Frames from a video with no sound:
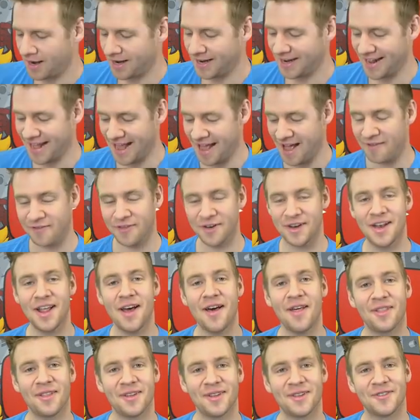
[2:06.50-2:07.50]
I'm gonna have
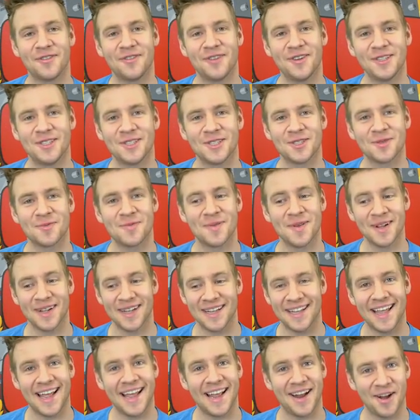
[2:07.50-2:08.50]
another fidget spinner
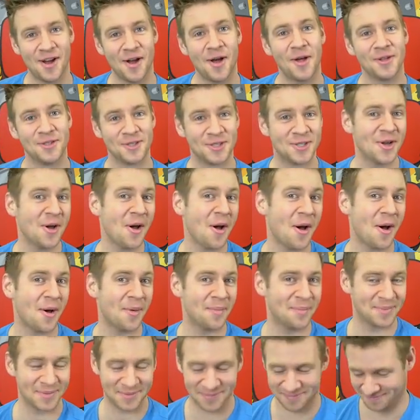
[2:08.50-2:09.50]
layer on
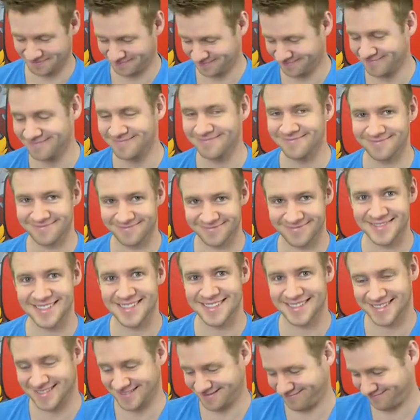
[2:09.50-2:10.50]
top.
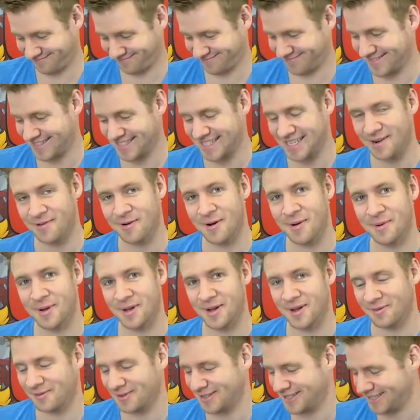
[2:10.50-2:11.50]
See where I'm
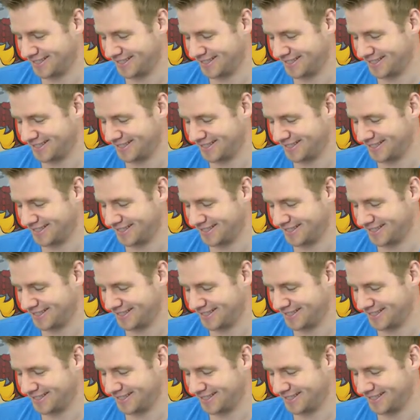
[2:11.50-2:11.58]
going with